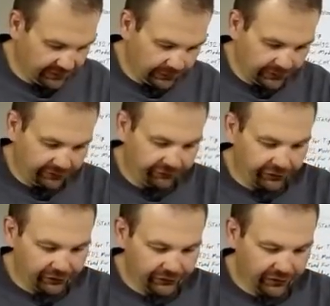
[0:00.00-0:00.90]
was the
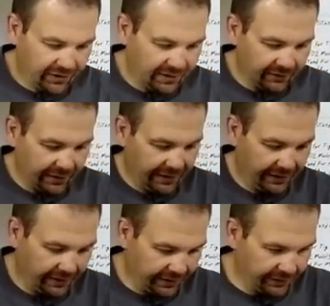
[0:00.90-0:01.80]
first thing that I
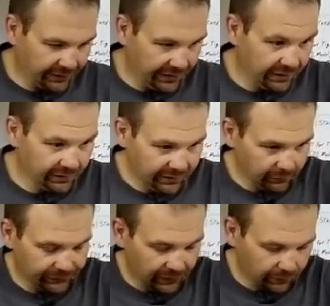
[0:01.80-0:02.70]
got, and it
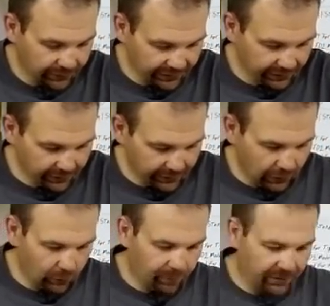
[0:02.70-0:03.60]
was already
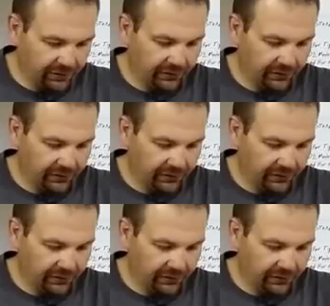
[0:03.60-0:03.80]
opened,